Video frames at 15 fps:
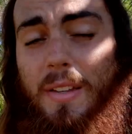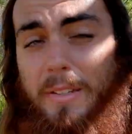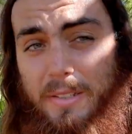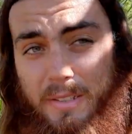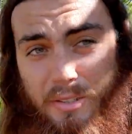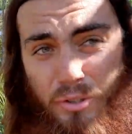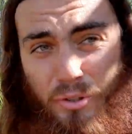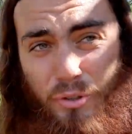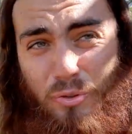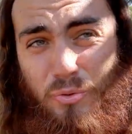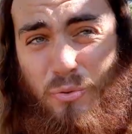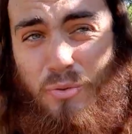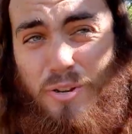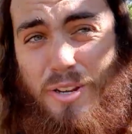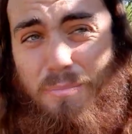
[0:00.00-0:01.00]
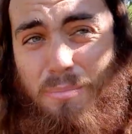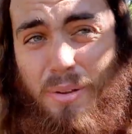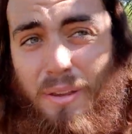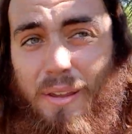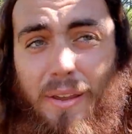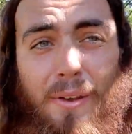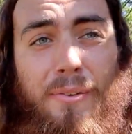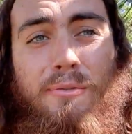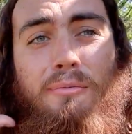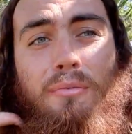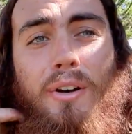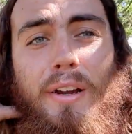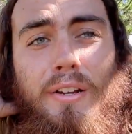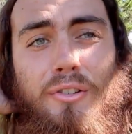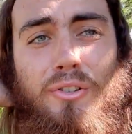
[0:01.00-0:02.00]
is extremely
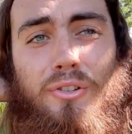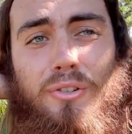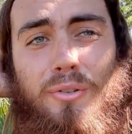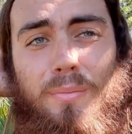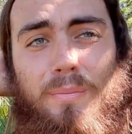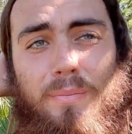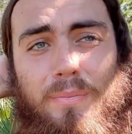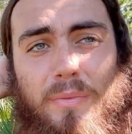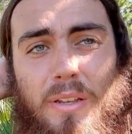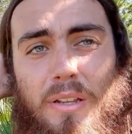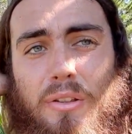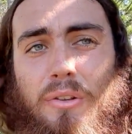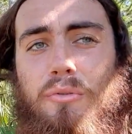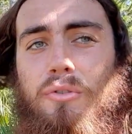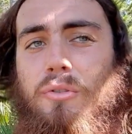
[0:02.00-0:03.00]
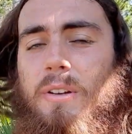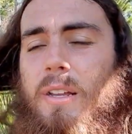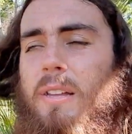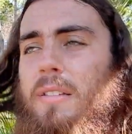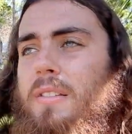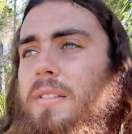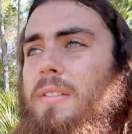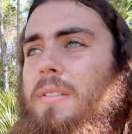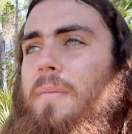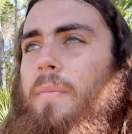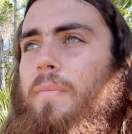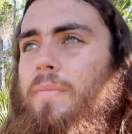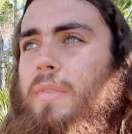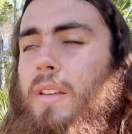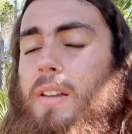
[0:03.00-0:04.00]
rich in nutrients,
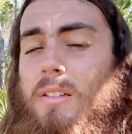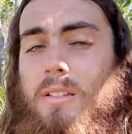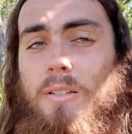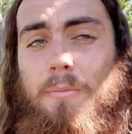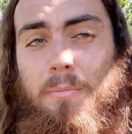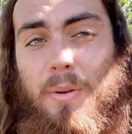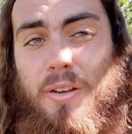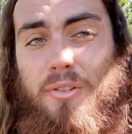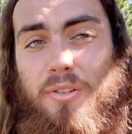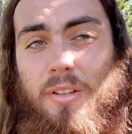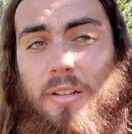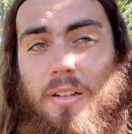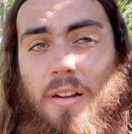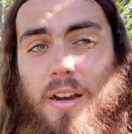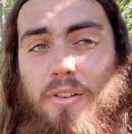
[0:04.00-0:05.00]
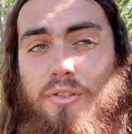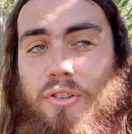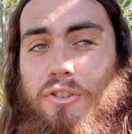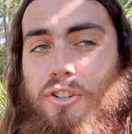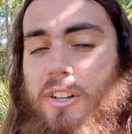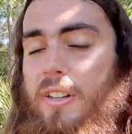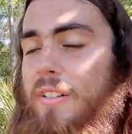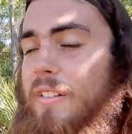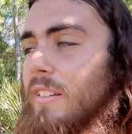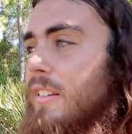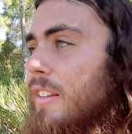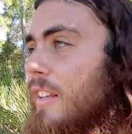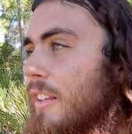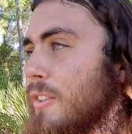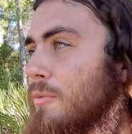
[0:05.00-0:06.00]
especially nitrogen.
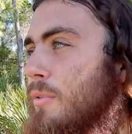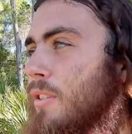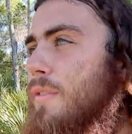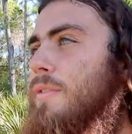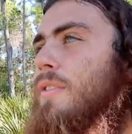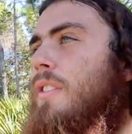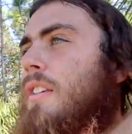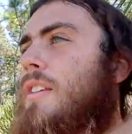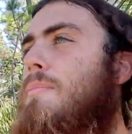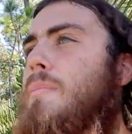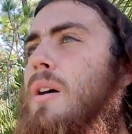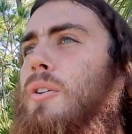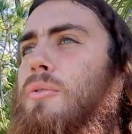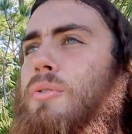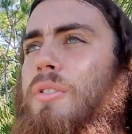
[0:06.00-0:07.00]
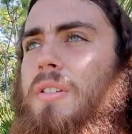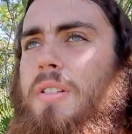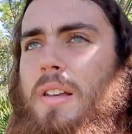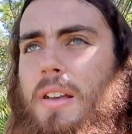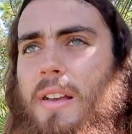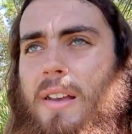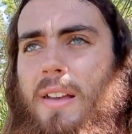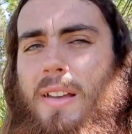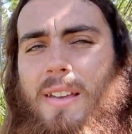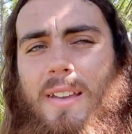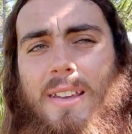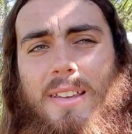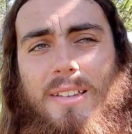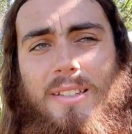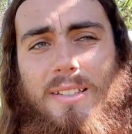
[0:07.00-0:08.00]
That's one of the most
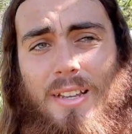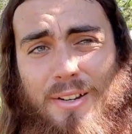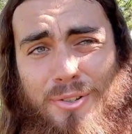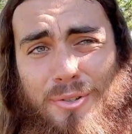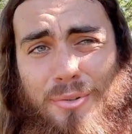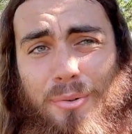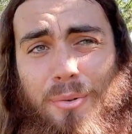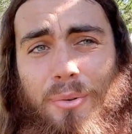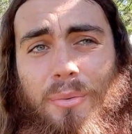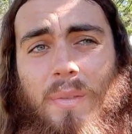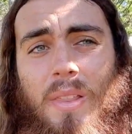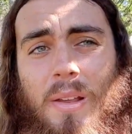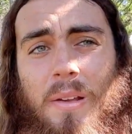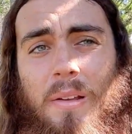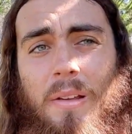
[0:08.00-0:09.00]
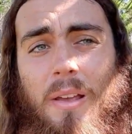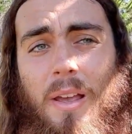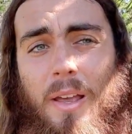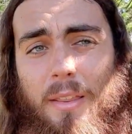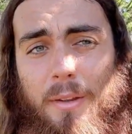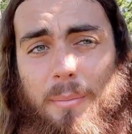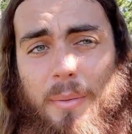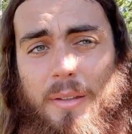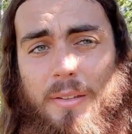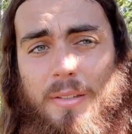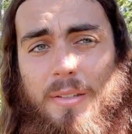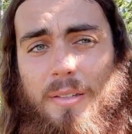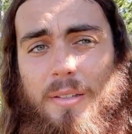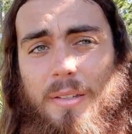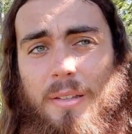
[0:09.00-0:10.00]
essential
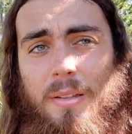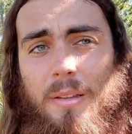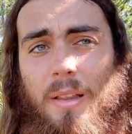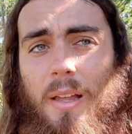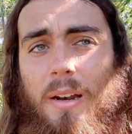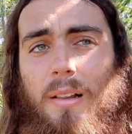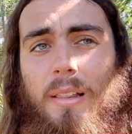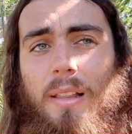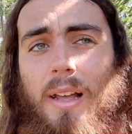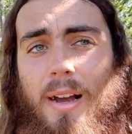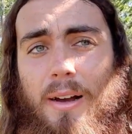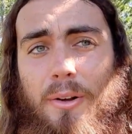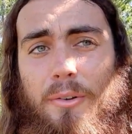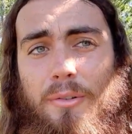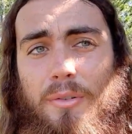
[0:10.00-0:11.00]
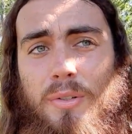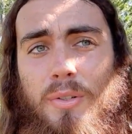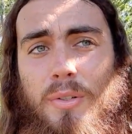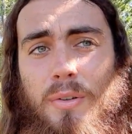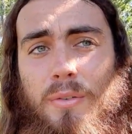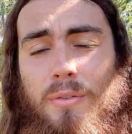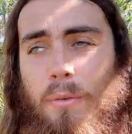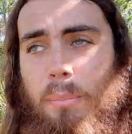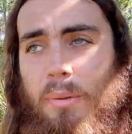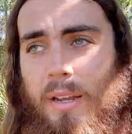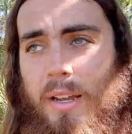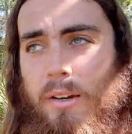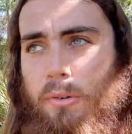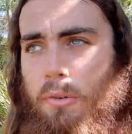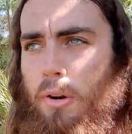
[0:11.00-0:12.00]
elements that allows for
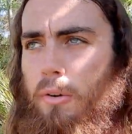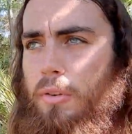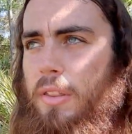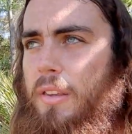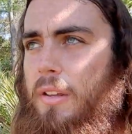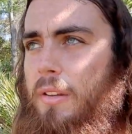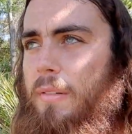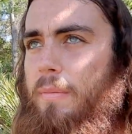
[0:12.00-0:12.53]
plant growth